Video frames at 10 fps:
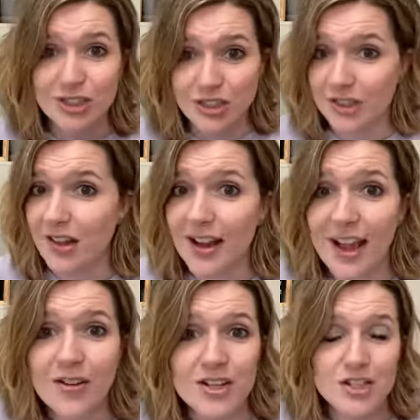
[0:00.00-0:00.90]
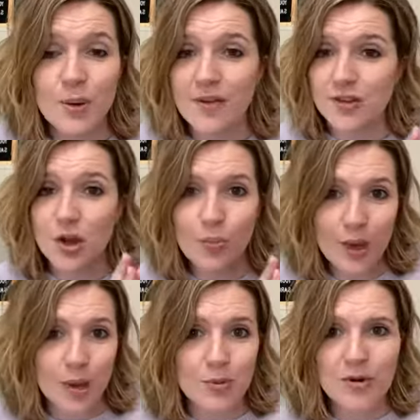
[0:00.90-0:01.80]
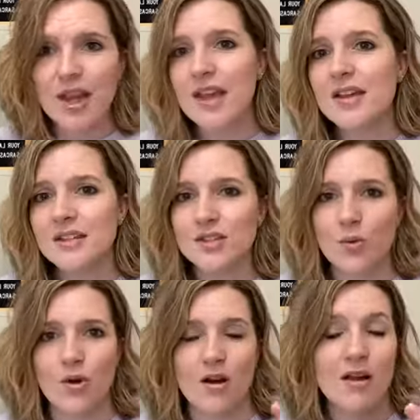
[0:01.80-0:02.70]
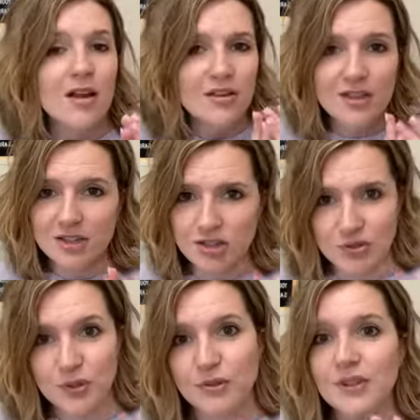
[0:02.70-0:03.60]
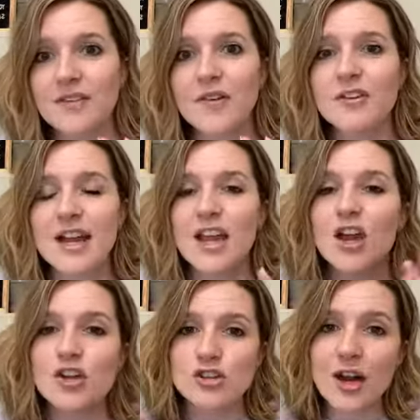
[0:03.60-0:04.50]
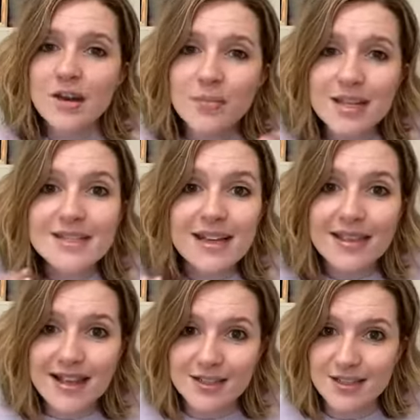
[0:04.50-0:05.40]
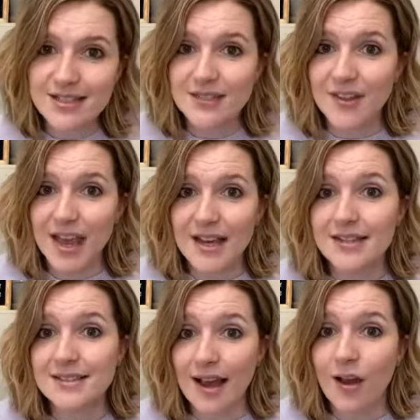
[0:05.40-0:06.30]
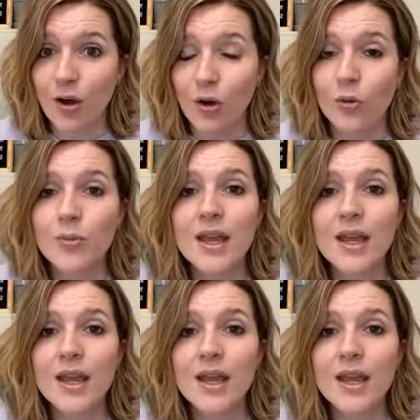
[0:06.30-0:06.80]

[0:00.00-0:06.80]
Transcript: clock out because you have to go pick up your kids, or that's just when you leave every day. Try to maintain that sense of cadence at home. It